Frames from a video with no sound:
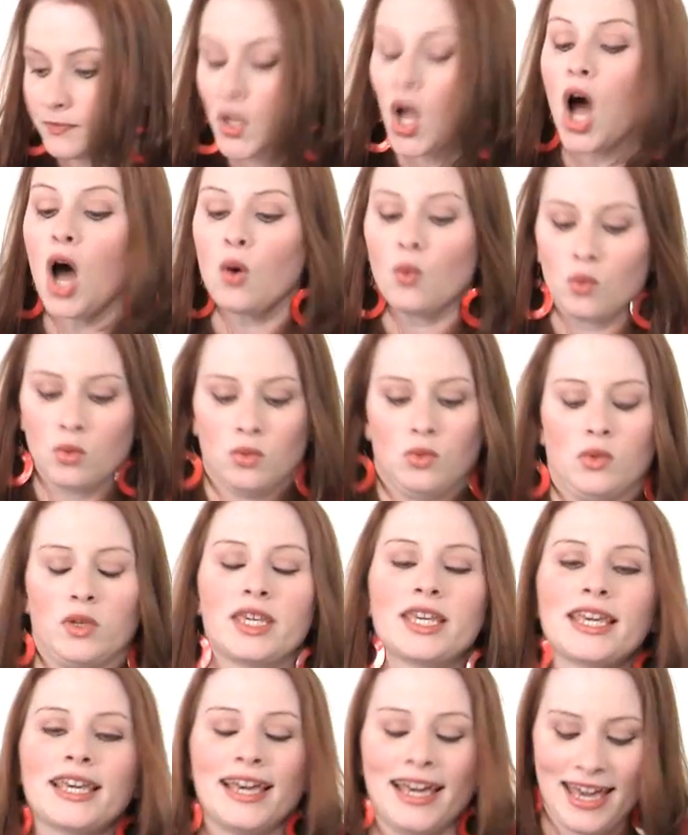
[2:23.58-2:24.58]
Oh,
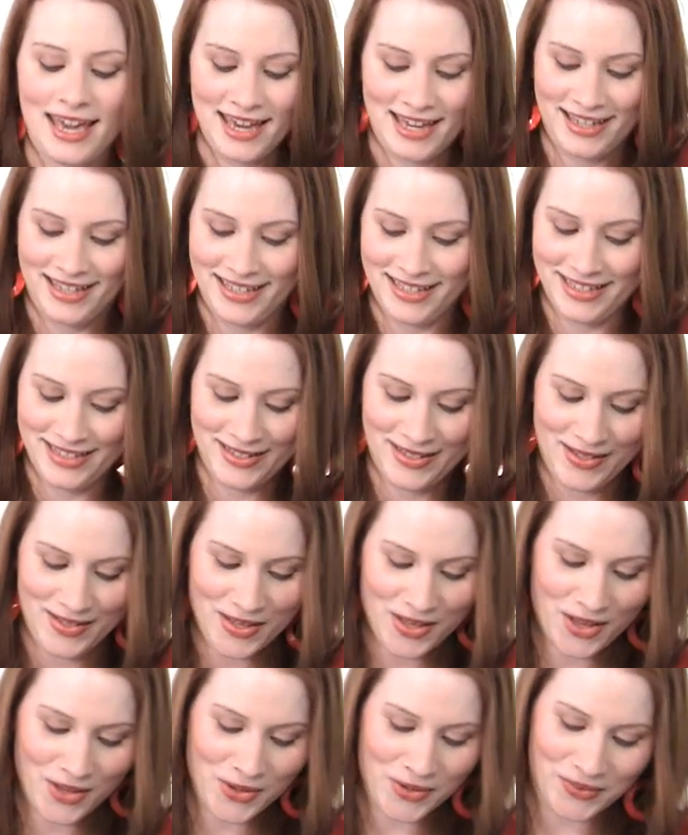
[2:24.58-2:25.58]
okay.
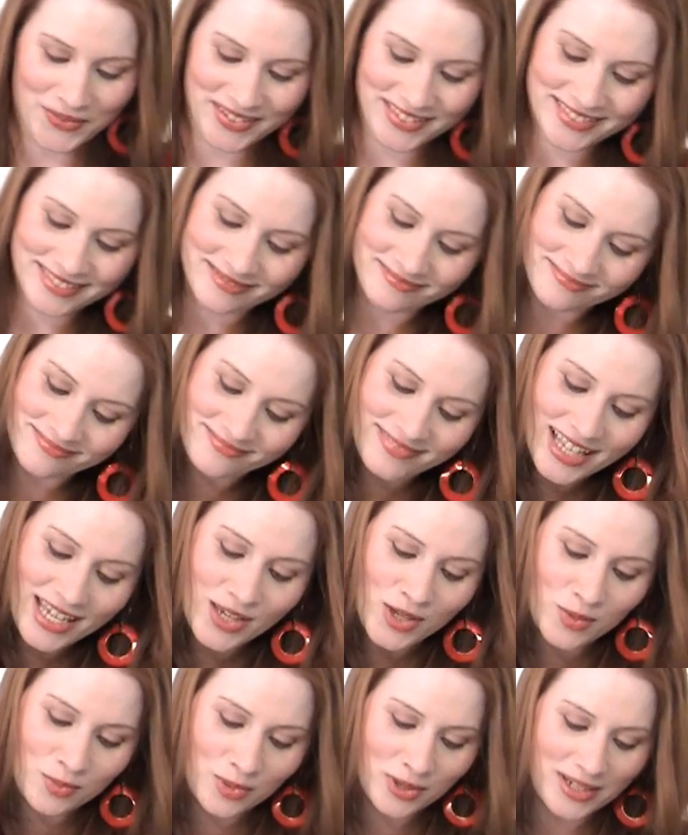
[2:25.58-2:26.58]
Oh,
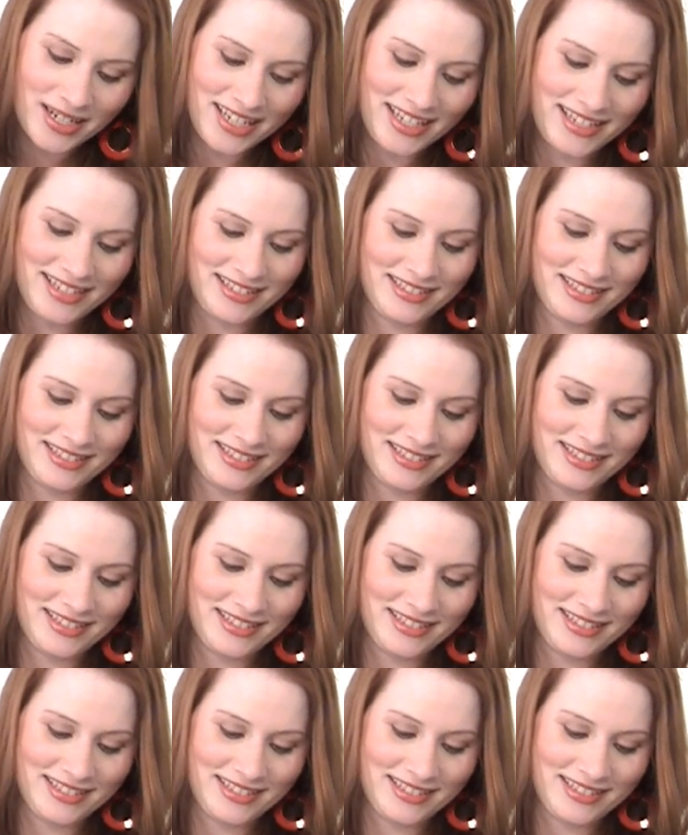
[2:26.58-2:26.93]
thank you, buddy.